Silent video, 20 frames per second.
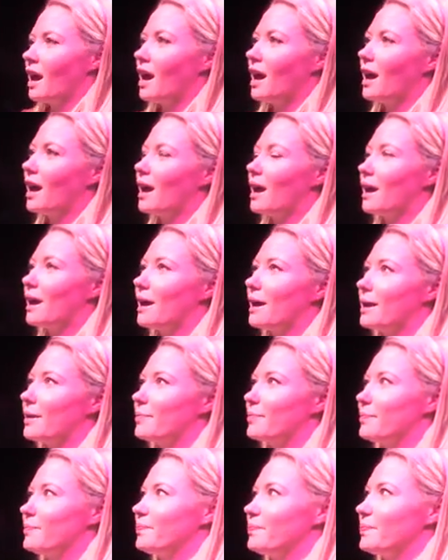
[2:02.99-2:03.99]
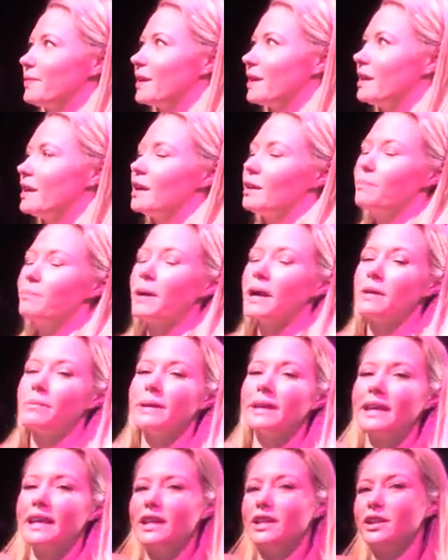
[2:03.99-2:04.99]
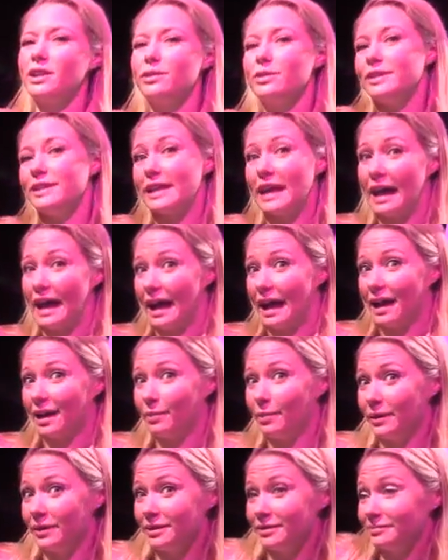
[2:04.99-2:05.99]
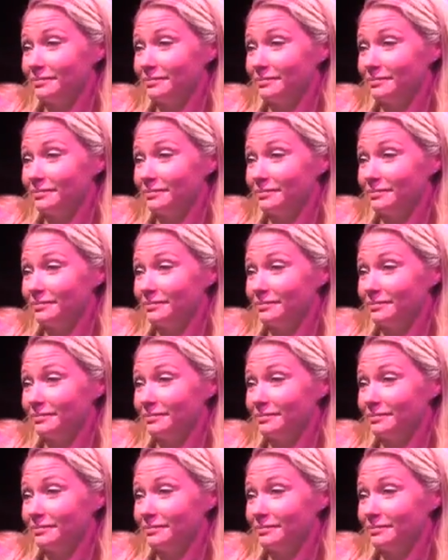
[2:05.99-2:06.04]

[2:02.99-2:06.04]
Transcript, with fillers: Um, Barbie, can you dab?